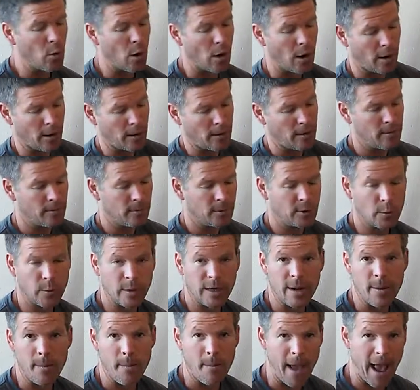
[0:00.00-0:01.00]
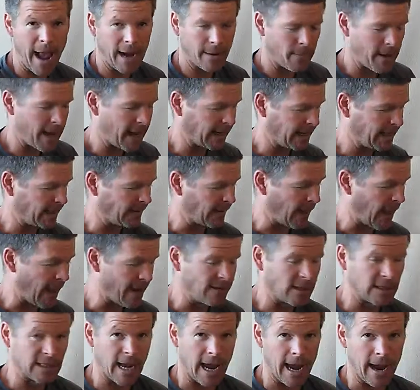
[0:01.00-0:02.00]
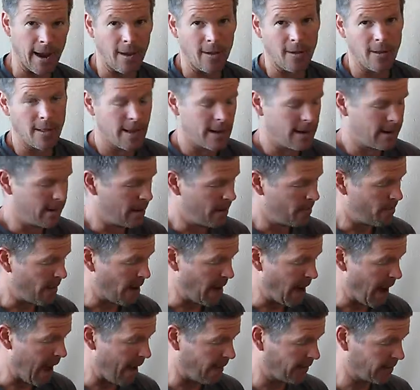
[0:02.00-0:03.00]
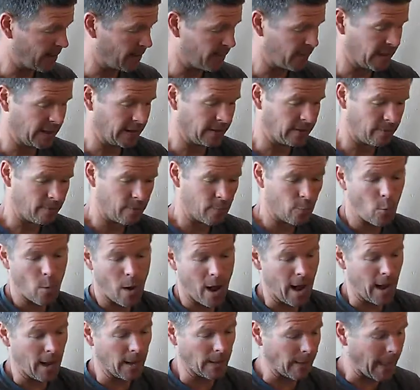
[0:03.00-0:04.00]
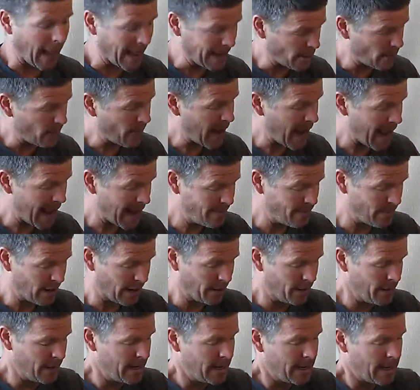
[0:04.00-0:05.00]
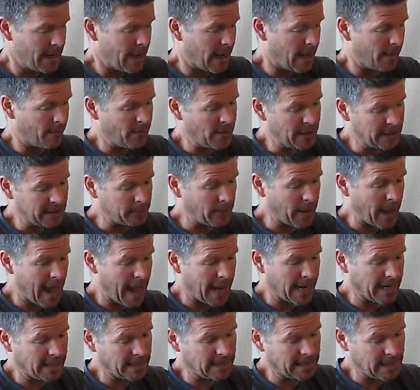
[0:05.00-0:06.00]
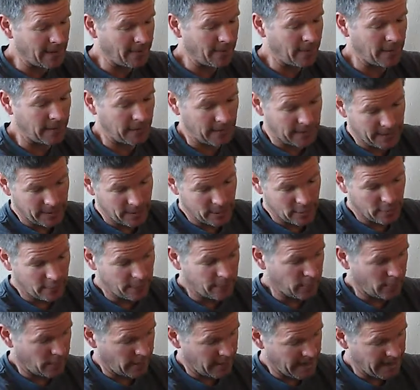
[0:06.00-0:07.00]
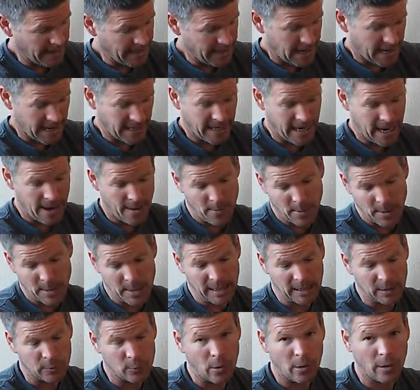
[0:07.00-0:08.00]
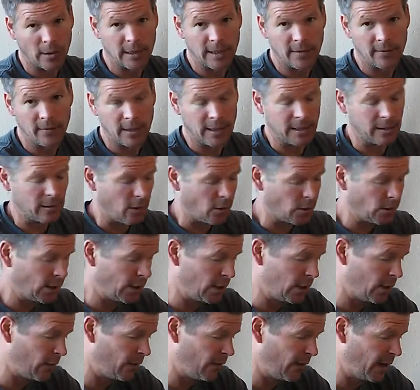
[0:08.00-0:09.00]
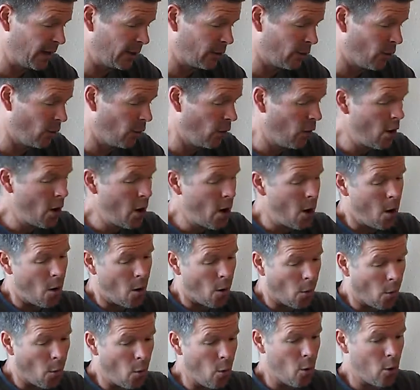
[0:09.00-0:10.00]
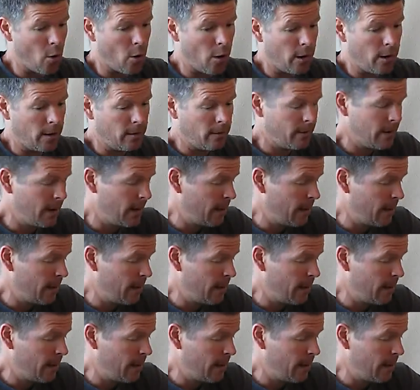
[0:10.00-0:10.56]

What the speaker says: are doing a backpacking lifestyle might have a lighter pad, but this pad is definitely good for any kind of camping that's relatively close to your vehicle or